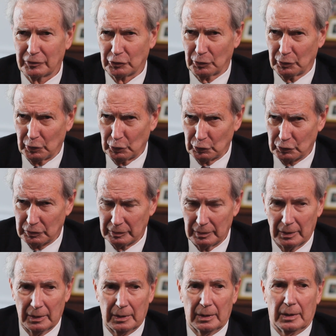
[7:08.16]
introduced
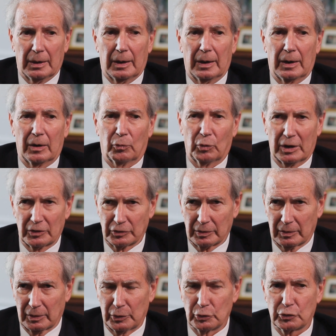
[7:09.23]
a
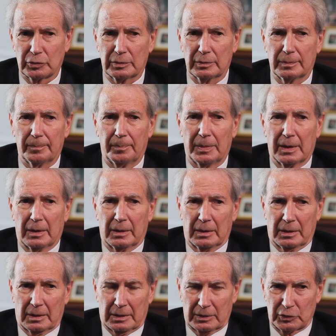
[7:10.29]
resolution
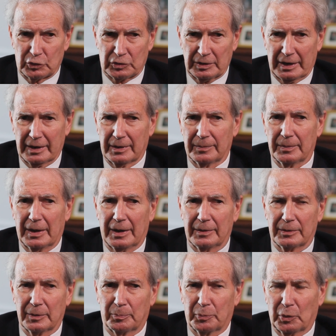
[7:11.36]
saying
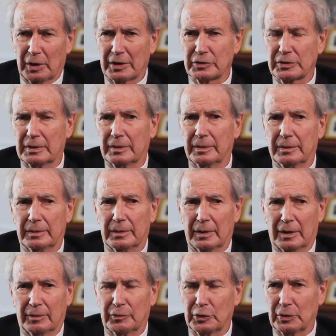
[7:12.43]
that the president
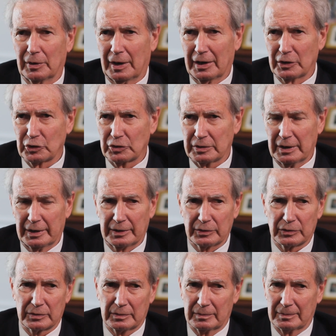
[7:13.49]
of the United
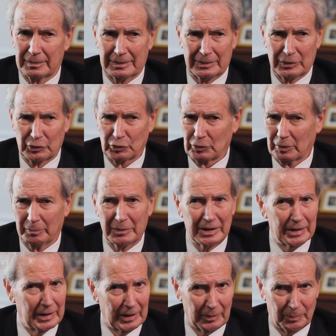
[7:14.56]
States, this could
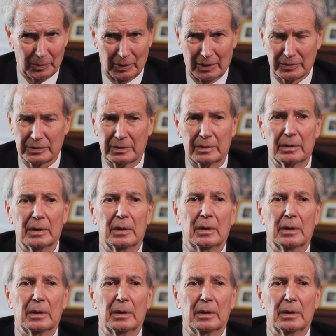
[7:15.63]
be any president,